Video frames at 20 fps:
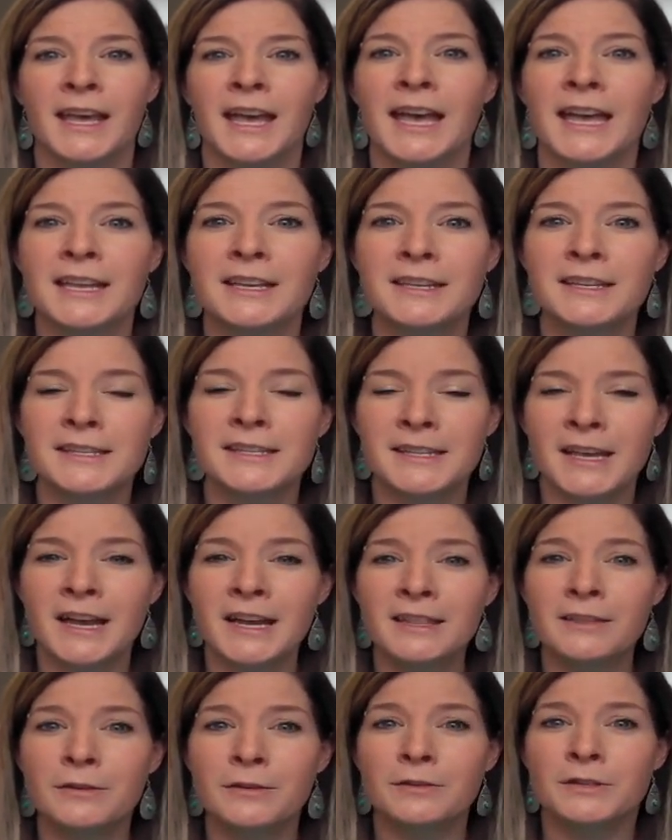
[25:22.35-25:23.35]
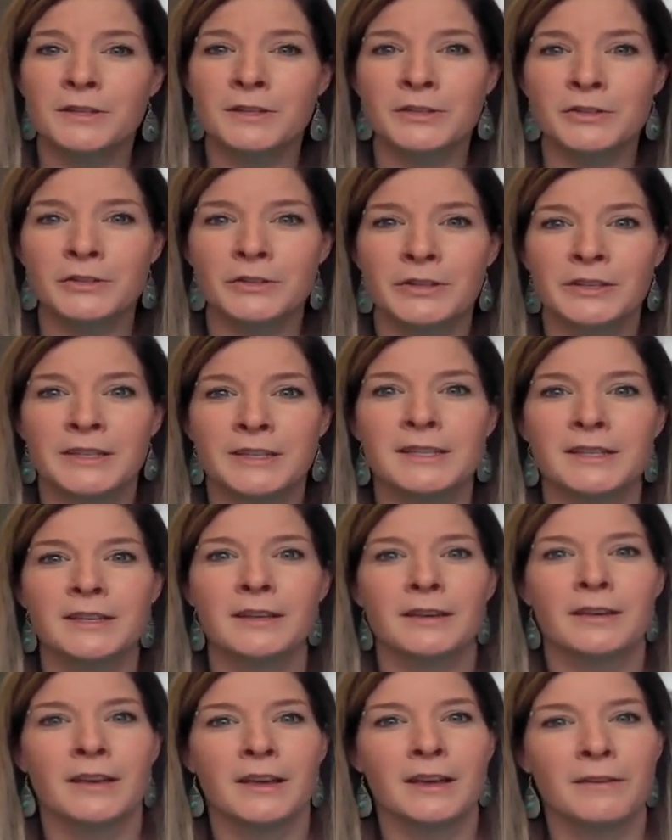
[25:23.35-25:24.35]
and assign those to students
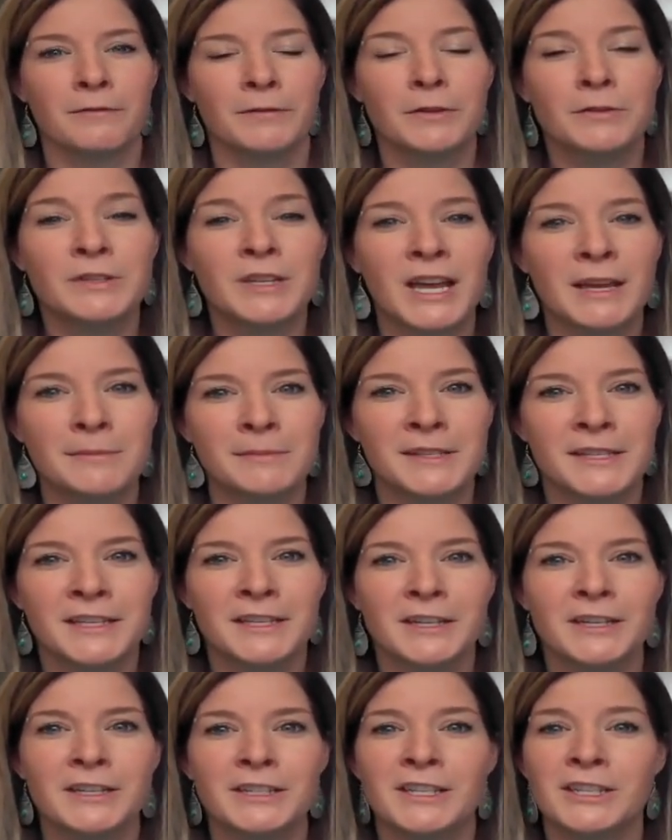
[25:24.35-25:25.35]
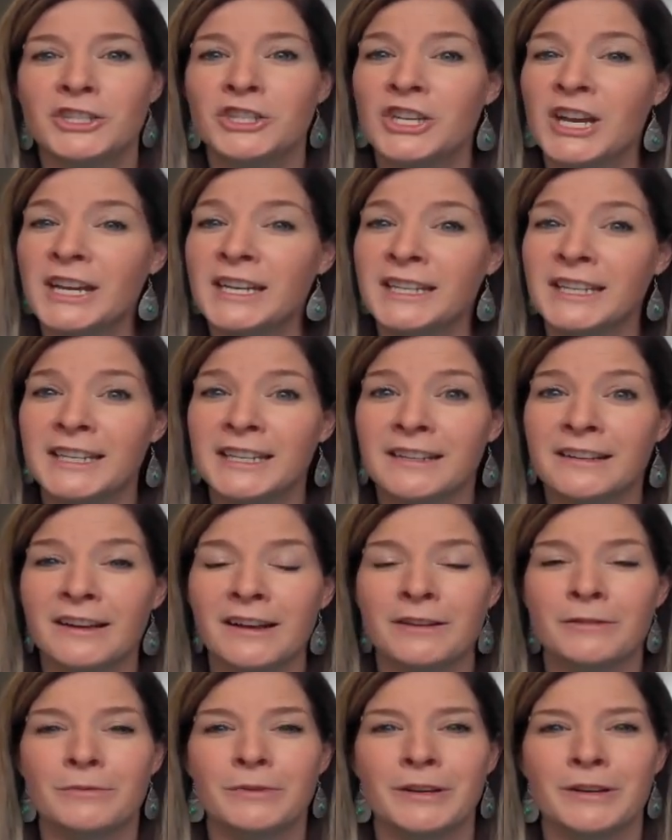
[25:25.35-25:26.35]
a few times a year to check in
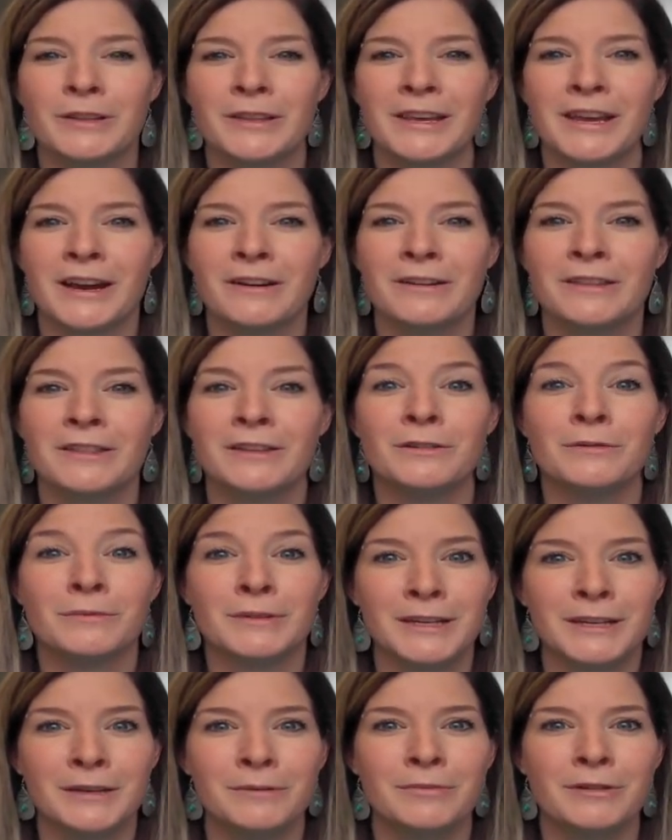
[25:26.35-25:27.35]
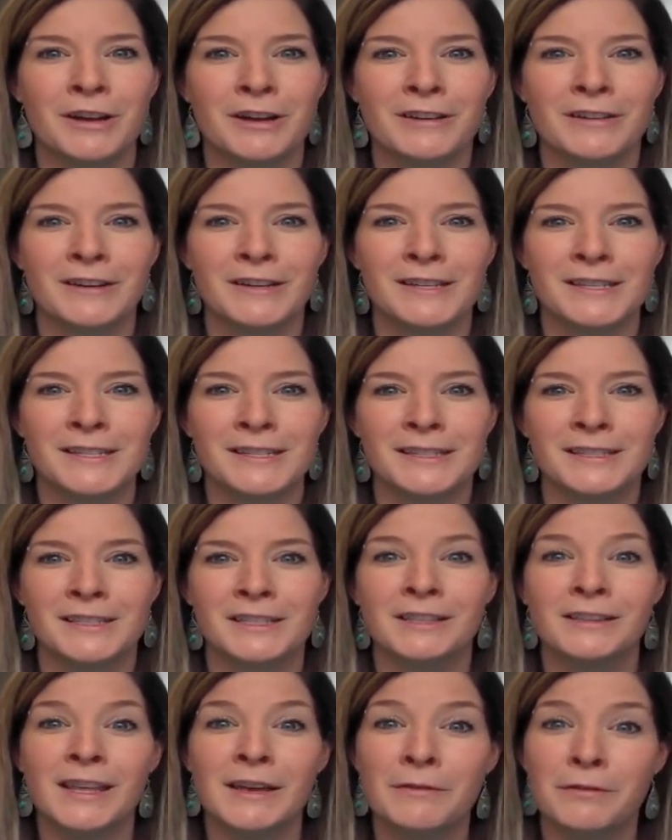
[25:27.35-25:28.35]
on where they are in their reading progress
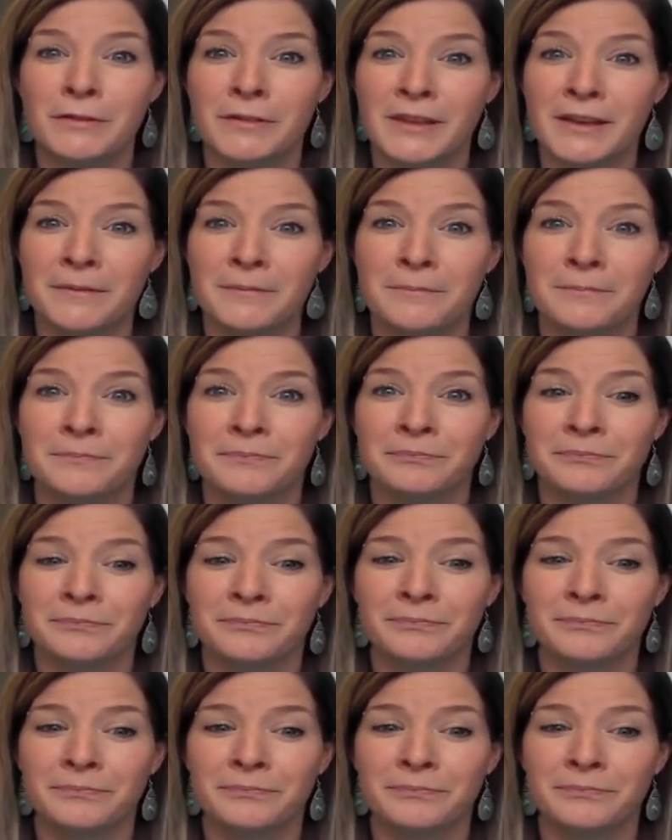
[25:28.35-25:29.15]
to level them.